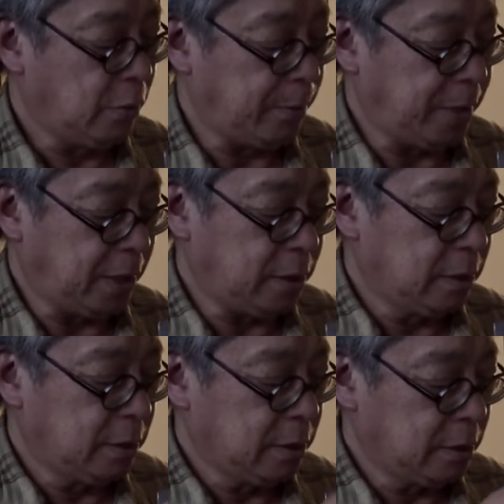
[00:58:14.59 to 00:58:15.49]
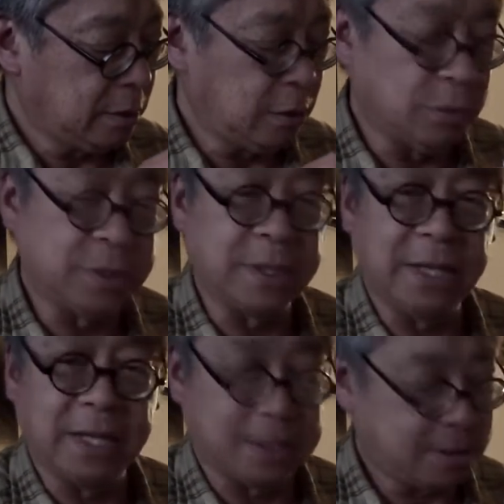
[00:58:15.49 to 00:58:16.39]
would be close to
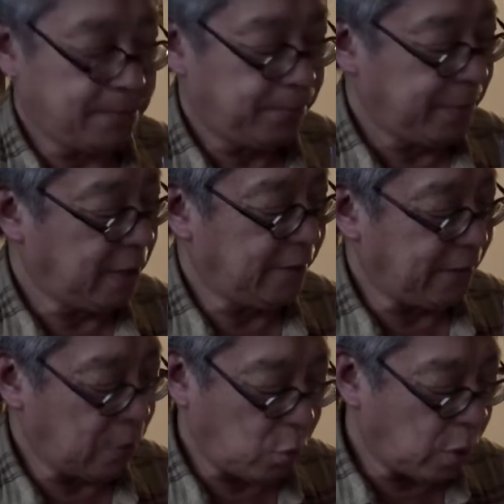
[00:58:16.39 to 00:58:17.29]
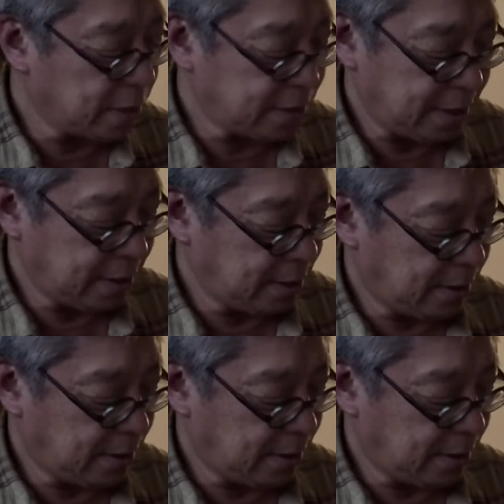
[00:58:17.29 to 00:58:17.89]
this. If I wanted,